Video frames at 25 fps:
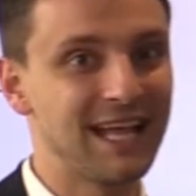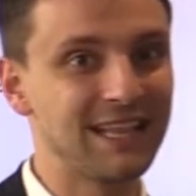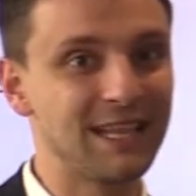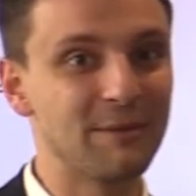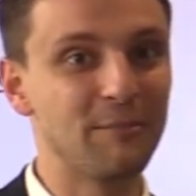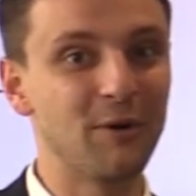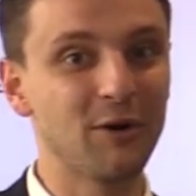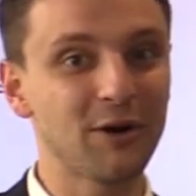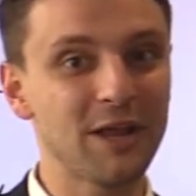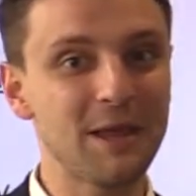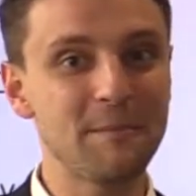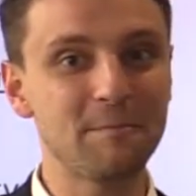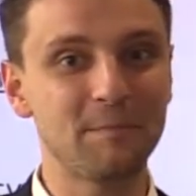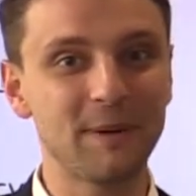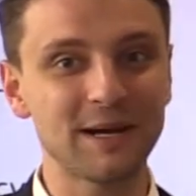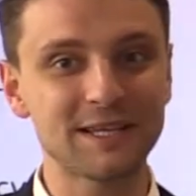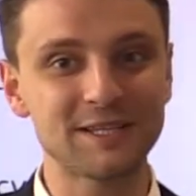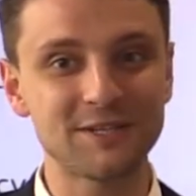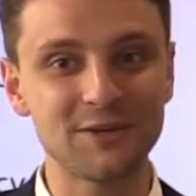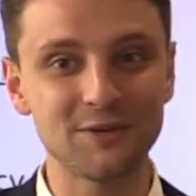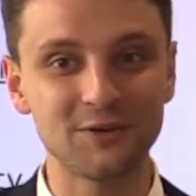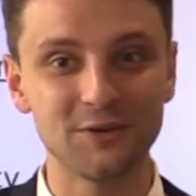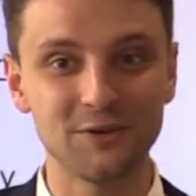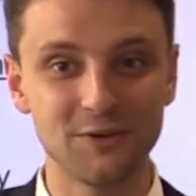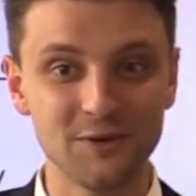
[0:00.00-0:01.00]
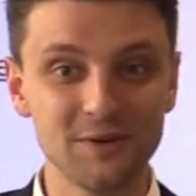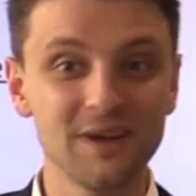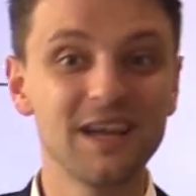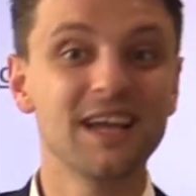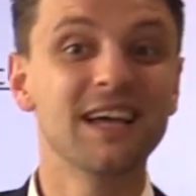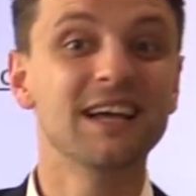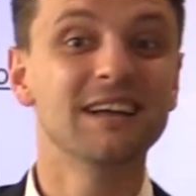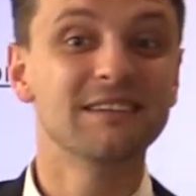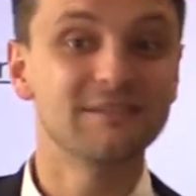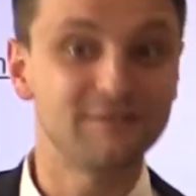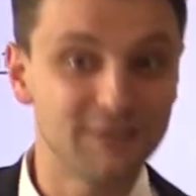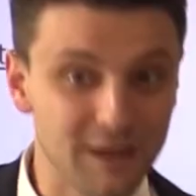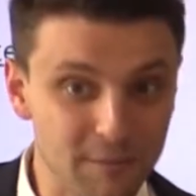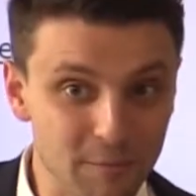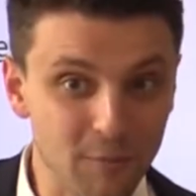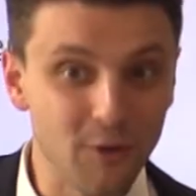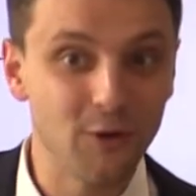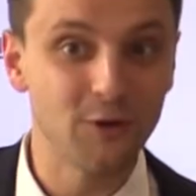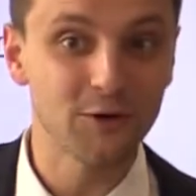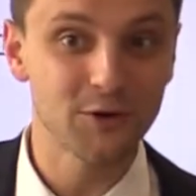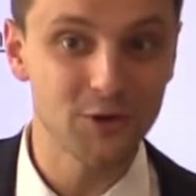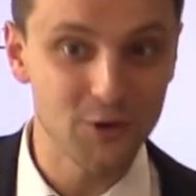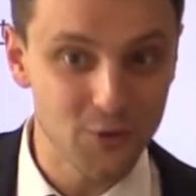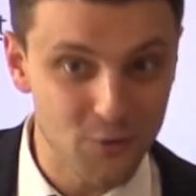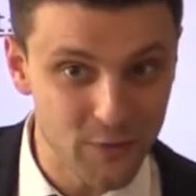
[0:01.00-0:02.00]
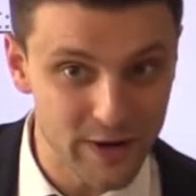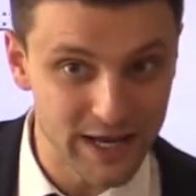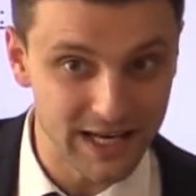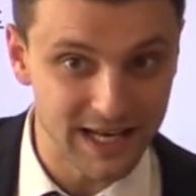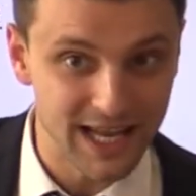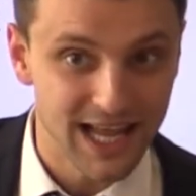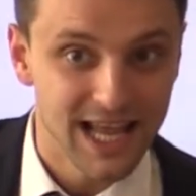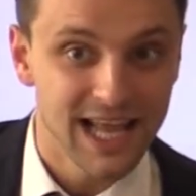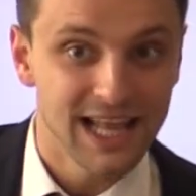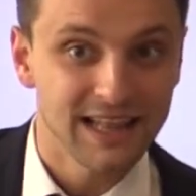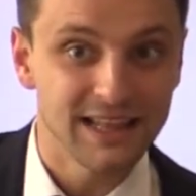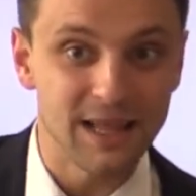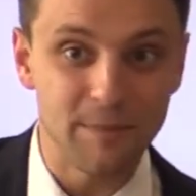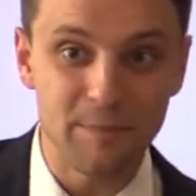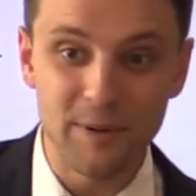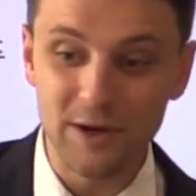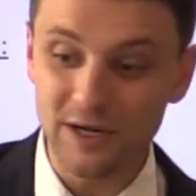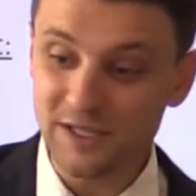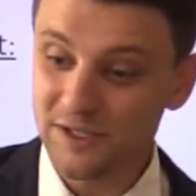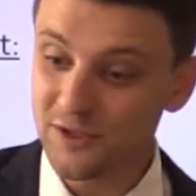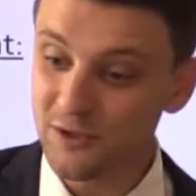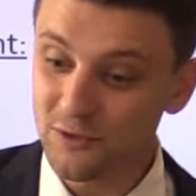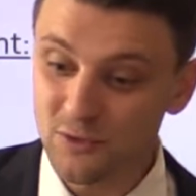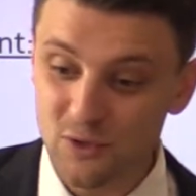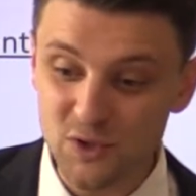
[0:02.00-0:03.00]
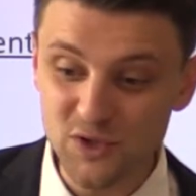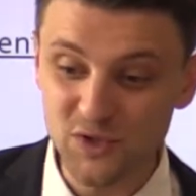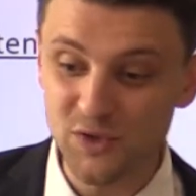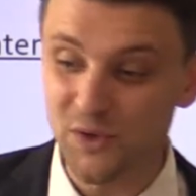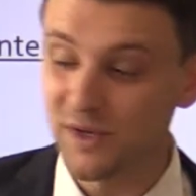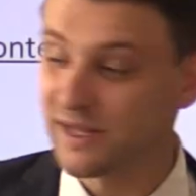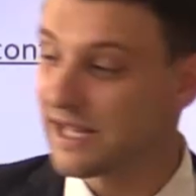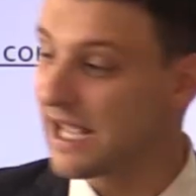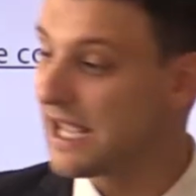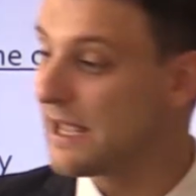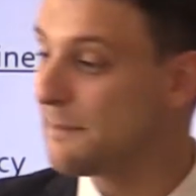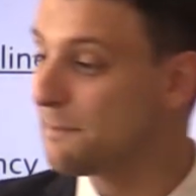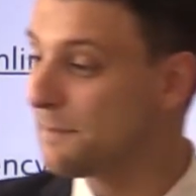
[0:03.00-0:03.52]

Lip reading: And the more impacts you do, the more you win. The person who's doing